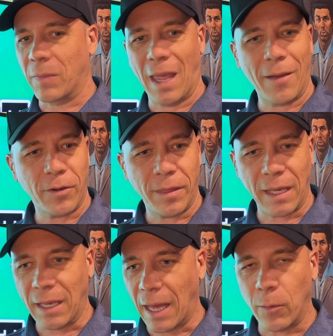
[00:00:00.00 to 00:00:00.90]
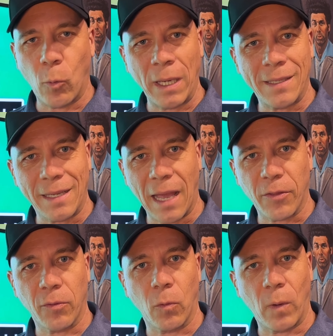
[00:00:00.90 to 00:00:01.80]
Everything kind of went
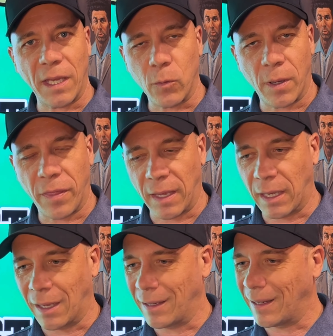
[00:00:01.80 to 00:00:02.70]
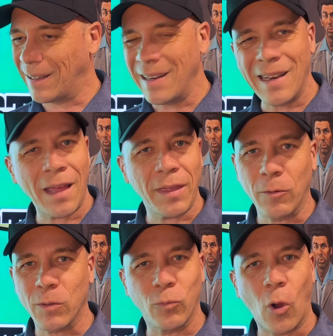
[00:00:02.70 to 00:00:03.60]
together the way you would think it. Nothing
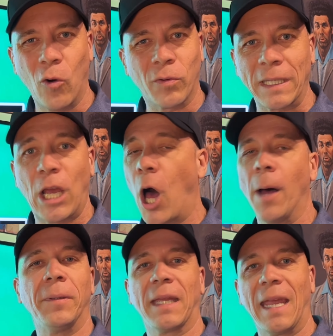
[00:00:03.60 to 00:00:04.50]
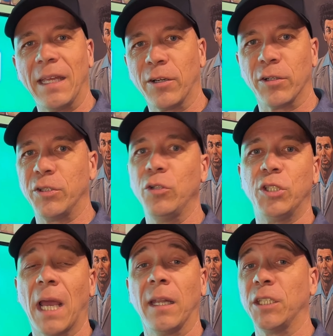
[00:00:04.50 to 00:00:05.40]
was overly complicated or too
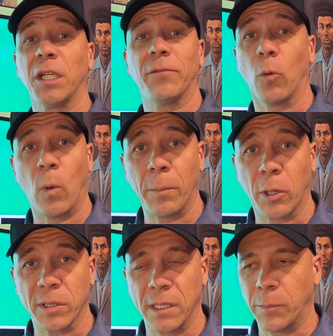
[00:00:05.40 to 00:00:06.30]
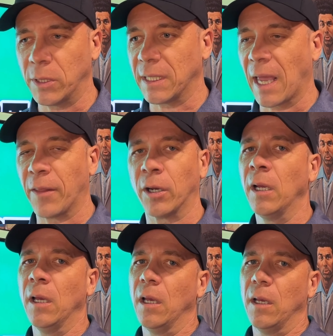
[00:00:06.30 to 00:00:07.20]
challenging for one person to put together.
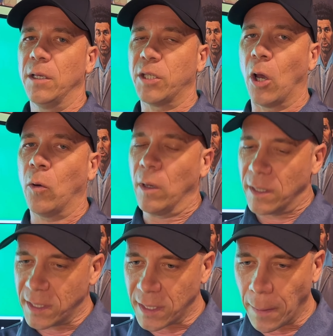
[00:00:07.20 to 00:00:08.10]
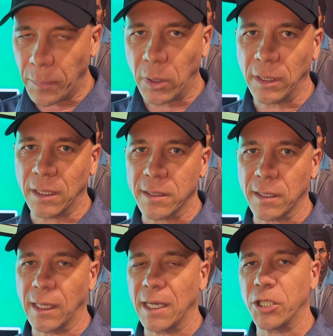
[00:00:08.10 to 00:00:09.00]
So simple
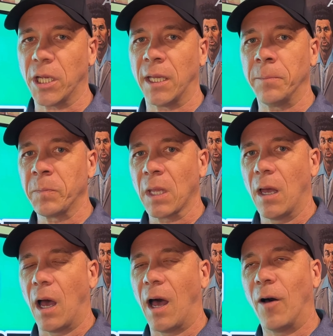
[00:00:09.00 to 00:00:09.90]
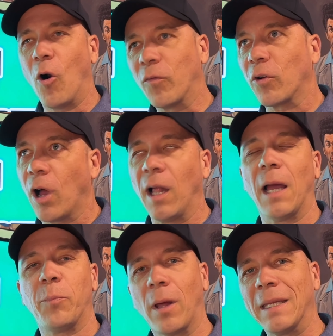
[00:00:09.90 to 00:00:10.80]
installation. Overall,
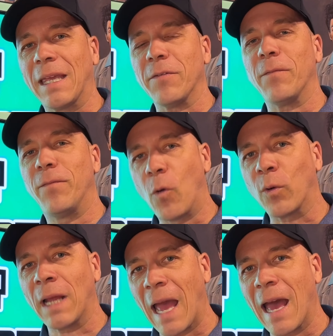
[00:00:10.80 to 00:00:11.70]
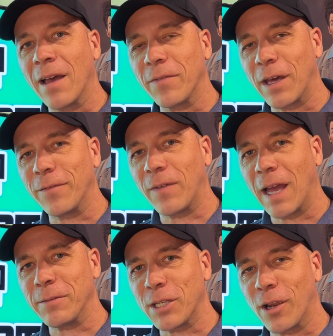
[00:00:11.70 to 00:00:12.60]
I'd probably give it 4.5 out of
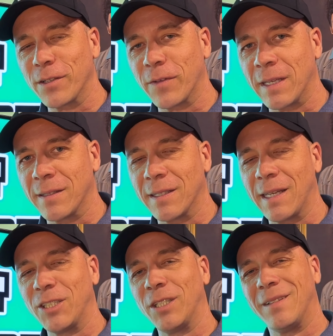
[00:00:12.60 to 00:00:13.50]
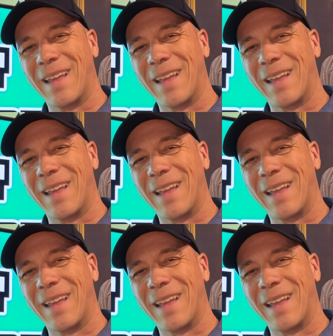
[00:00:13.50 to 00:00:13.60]
5 stars for the installation.